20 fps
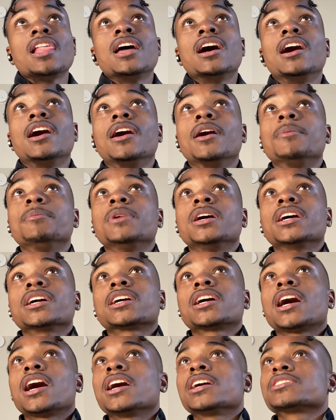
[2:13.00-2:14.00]
Um,
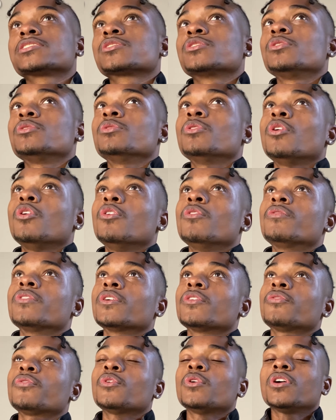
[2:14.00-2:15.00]
and Costco
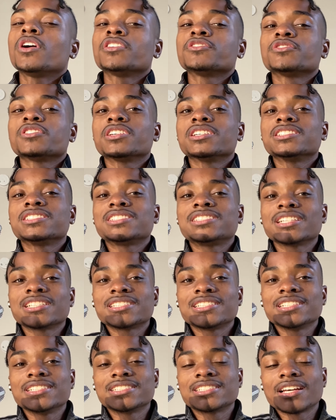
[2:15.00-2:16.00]
over
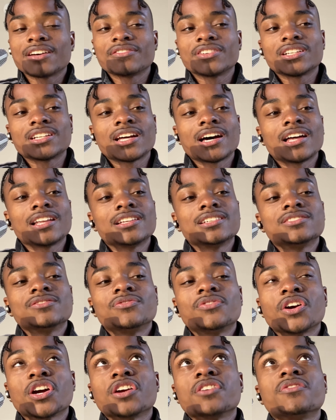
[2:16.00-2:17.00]
$467.
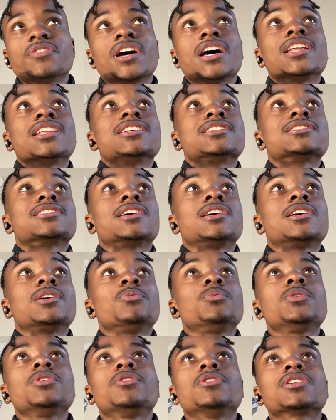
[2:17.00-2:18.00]
Very valid,
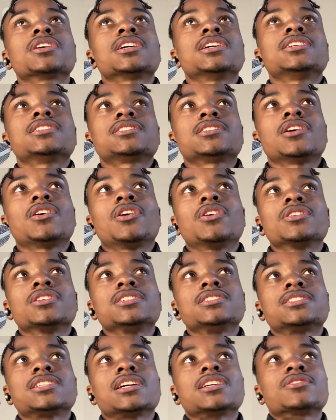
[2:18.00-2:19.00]
sign. We're going to get into all
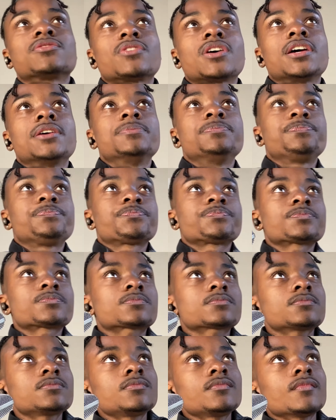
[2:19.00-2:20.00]
these things, right?
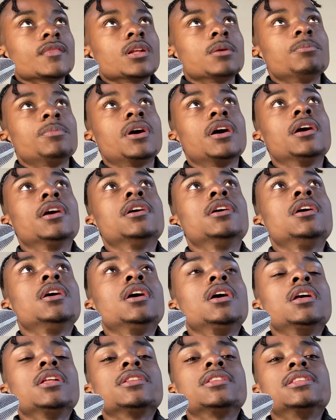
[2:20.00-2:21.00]
But
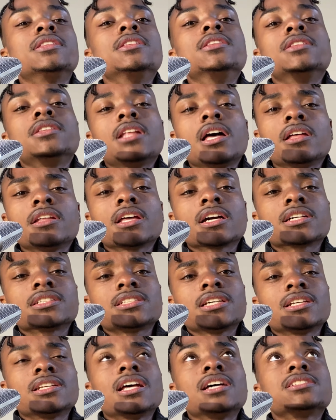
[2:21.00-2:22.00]
now, like I
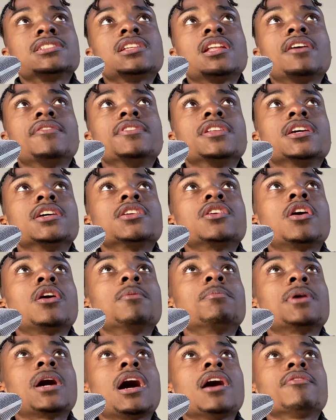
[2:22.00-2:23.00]
said, that's lovely and all,
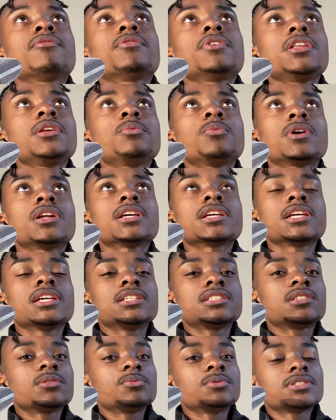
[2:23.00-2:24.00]
but I really want to get
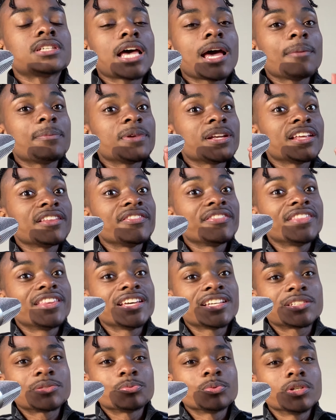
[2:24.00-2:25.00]
into what's happening
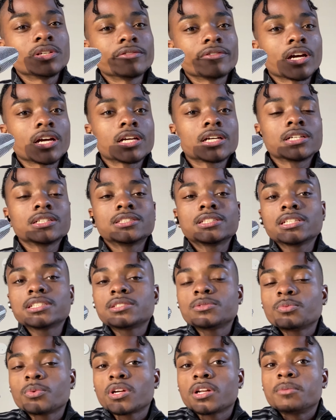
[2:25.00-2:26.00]
this week, right? Because this
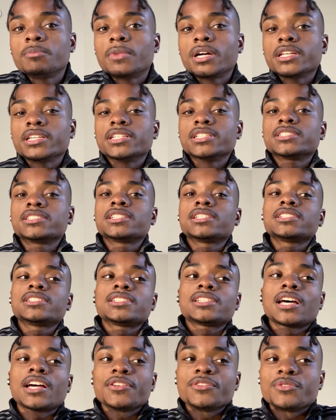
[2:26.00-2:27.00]
is where the money is. This
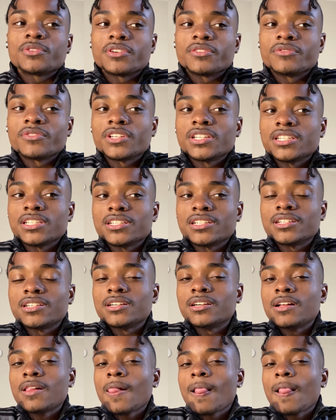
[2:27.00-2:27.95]
is how you can really uh